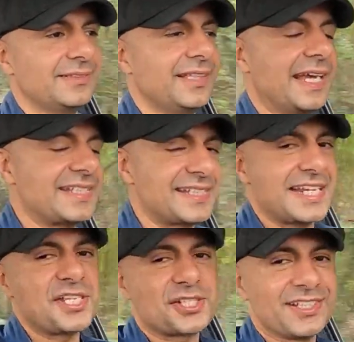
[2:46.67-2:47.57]

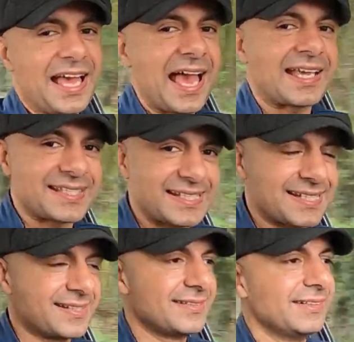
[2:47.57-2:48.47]
existential
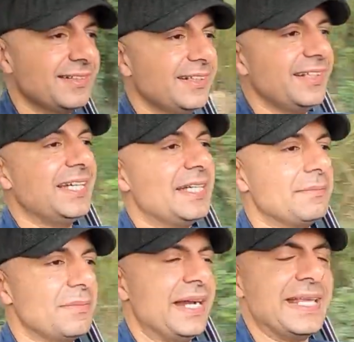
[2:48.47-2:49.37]
angst,
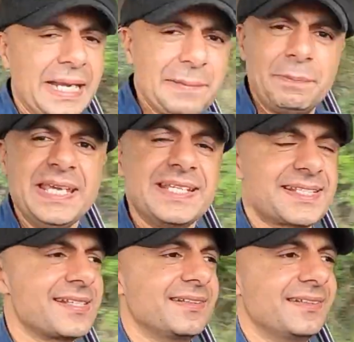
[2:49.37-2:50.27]
and it
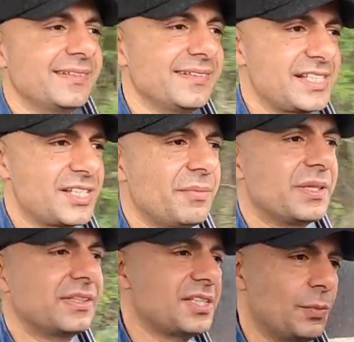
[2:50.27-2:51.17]
peaked
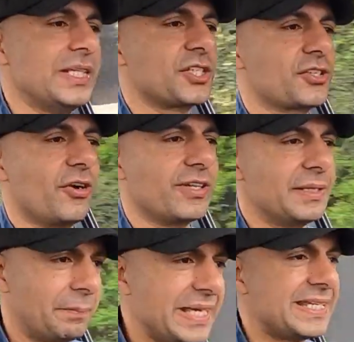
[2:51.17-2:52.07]
this week just gone.
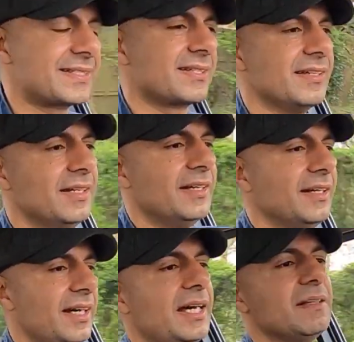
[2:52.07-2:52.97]
It peaked.
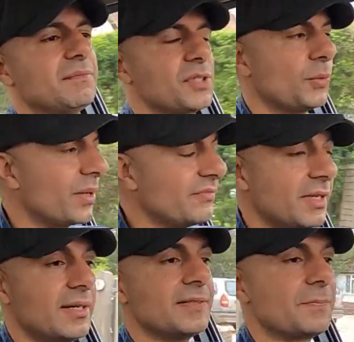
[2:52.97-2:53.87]
So what I've
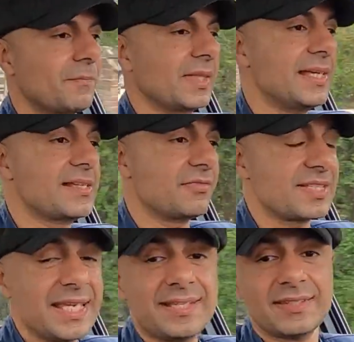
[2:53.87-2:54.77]
done is I've
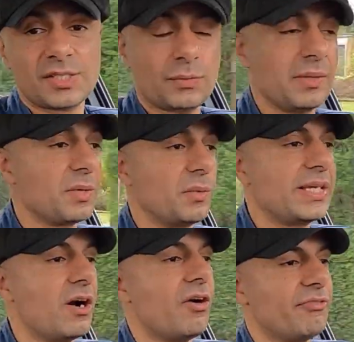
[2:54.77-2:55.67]
taken this coming
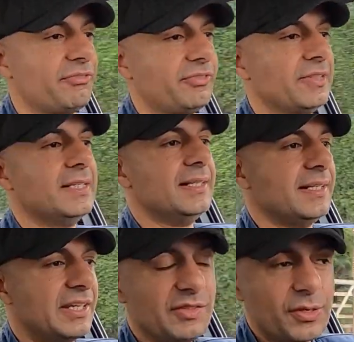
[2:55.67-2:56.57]
week off,
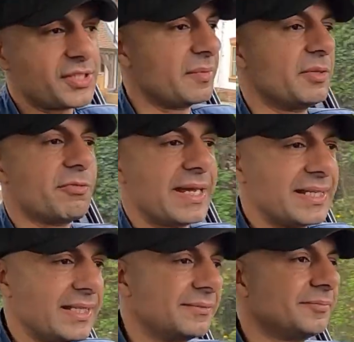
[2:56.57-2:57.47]
even though it's going to be
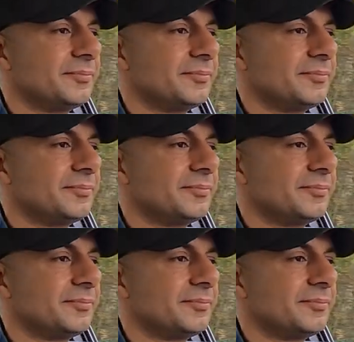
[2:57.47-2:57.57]
raining.